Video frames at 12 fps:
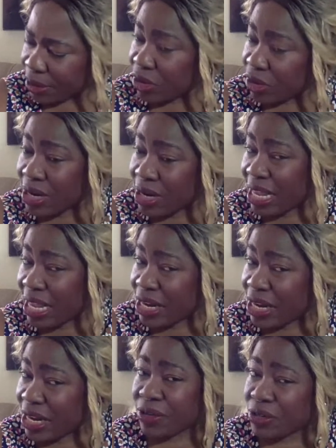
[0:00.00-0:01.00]
Not any
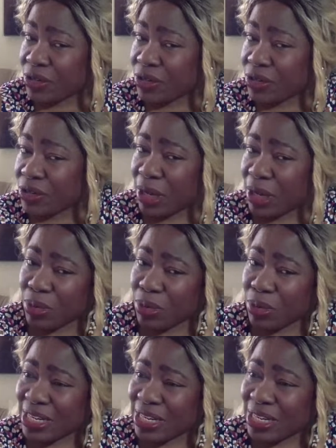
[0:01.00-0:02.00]
other topic, but
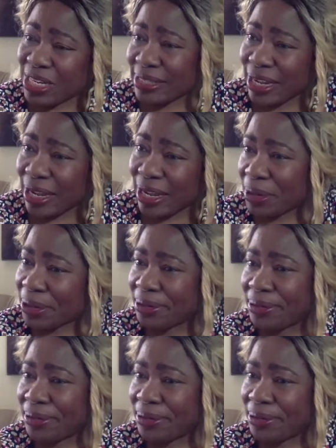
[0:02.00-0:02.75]
today's topic.